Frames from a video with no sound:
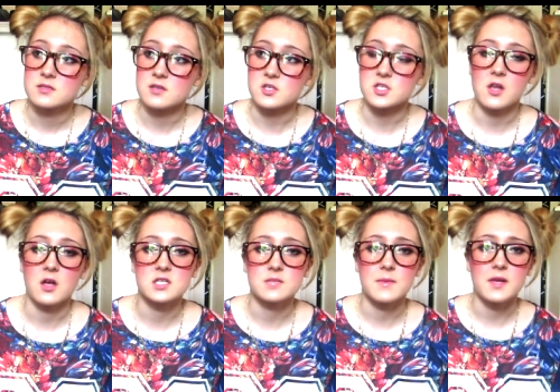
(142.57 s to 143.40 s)
So she'll
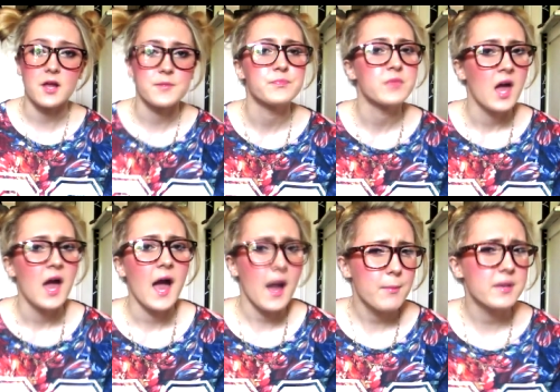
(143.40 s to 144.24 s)
ask me, like,
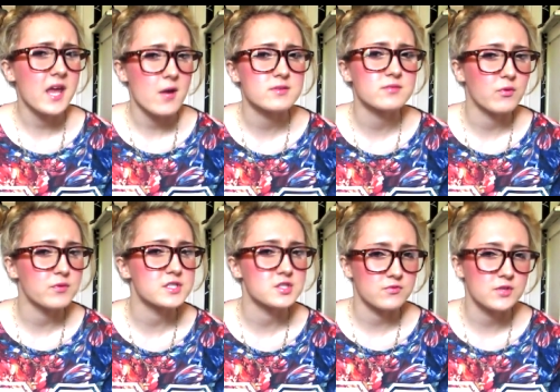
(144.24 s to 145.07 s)
how many hours of
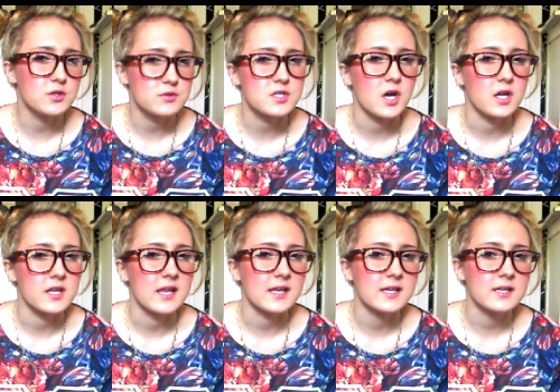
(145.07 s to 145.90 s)
provision have you done,
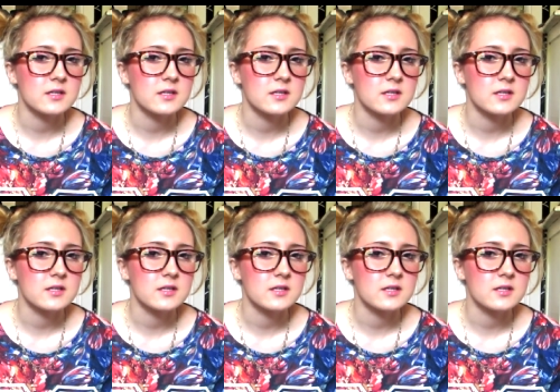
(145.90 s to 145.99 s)
Eddie?